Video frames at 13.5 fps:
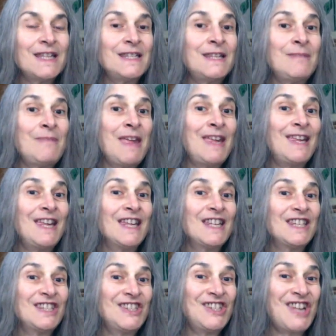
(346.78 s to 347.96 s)
to make
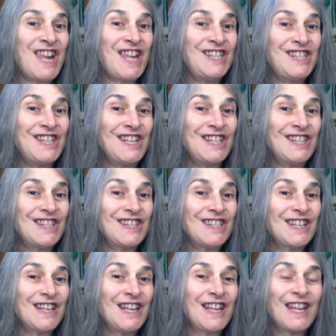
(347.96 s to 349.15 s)
changes.
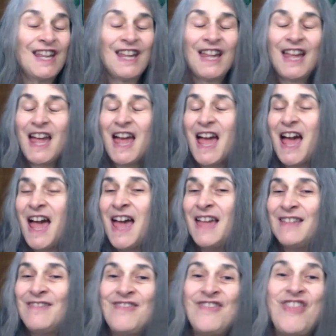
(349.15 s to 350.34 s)

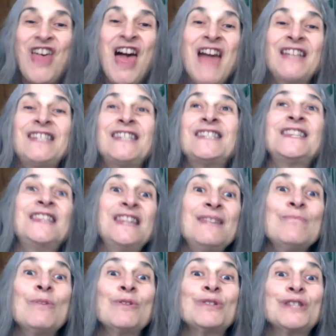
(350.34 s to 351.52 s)
And that's the
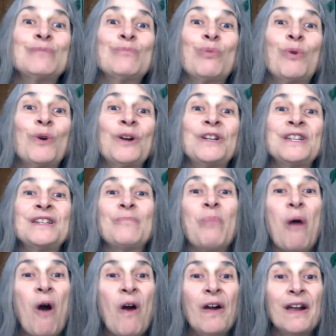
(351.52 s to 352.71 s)
most important
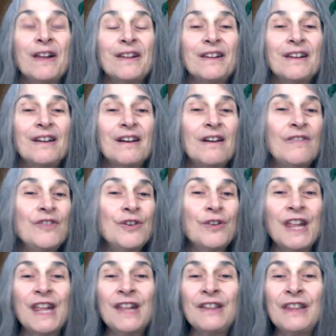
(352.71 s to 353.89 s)
part of your
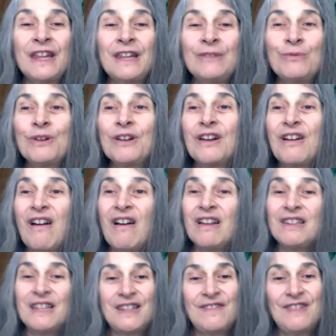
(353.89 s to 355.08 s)
healing,
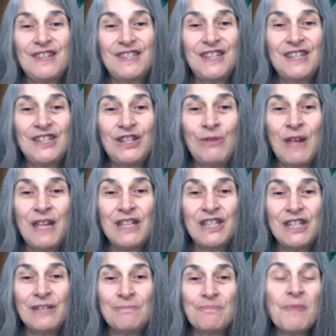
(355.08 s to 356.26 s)
regardless of the
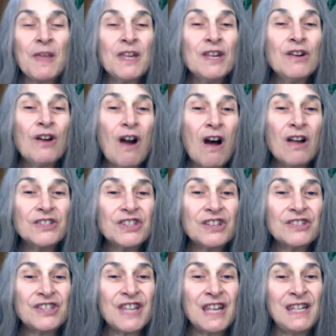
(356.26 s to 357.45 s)
situation. You're also
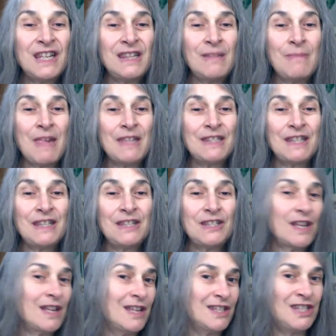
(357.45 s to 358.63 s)
sending the message,
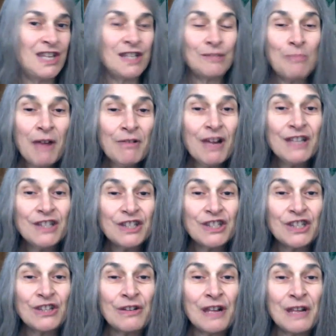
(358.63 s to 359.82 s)
just by
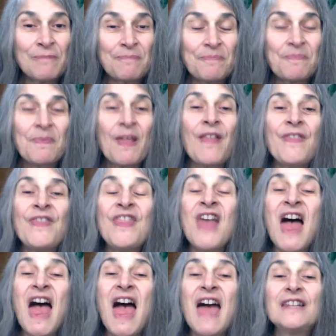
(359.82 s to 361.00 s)
registering,
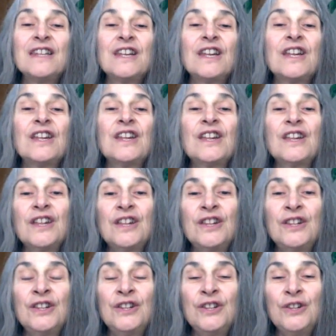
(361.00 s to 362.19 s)
that
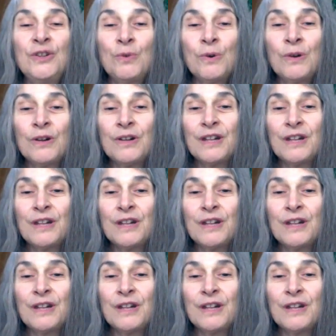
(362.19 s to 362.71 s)
you're